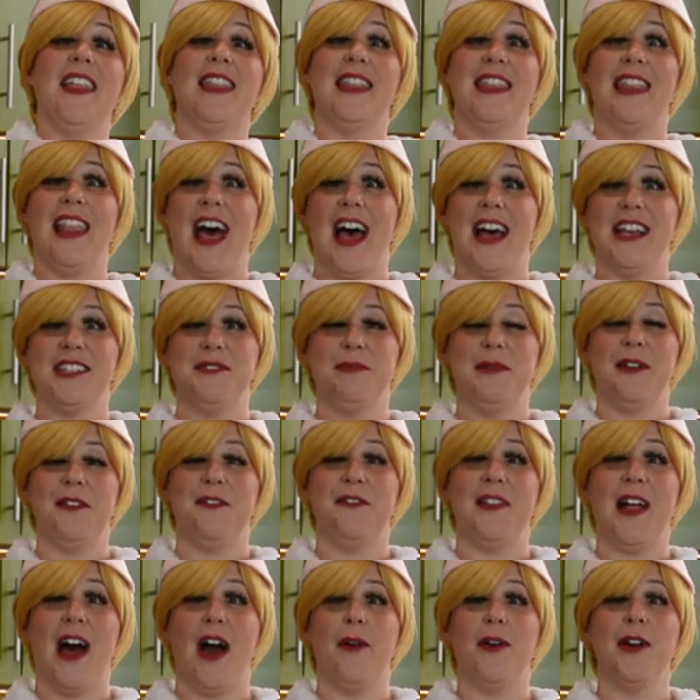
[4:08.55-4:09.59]
last bit of
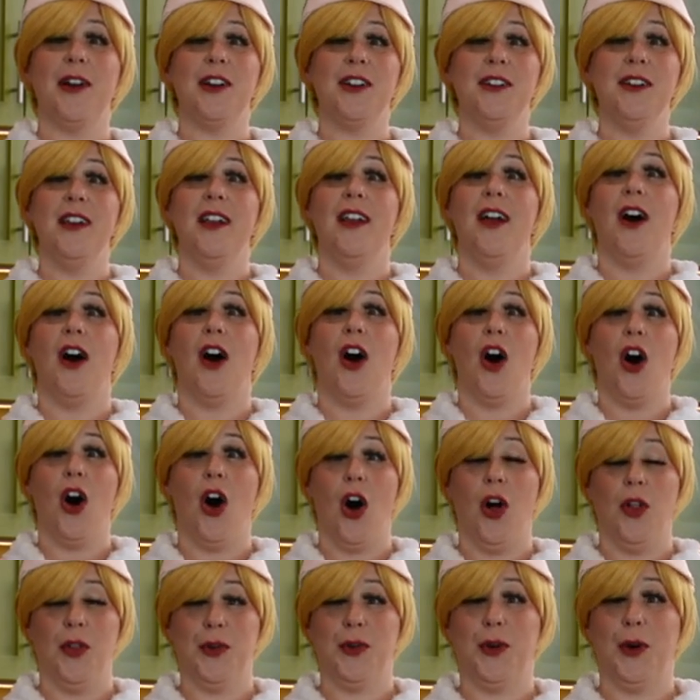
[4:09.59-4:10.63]
flour
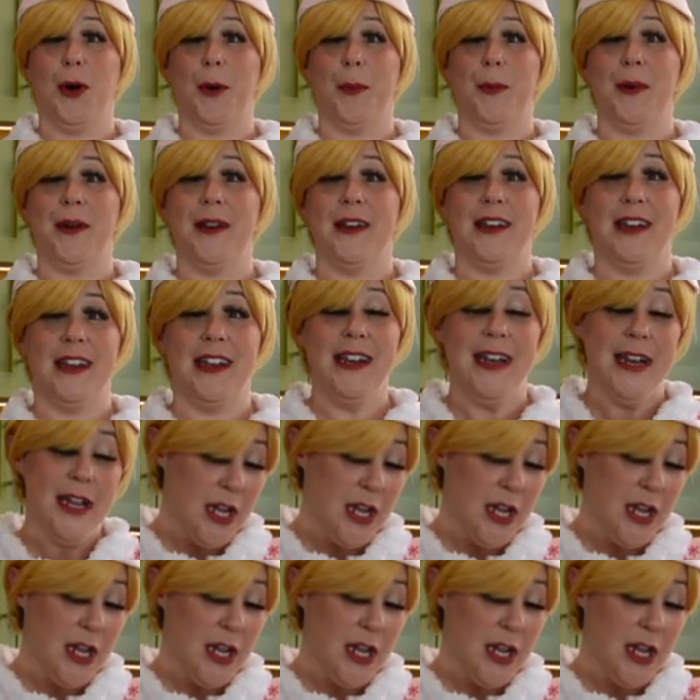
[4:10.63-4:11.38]
all incorporated in.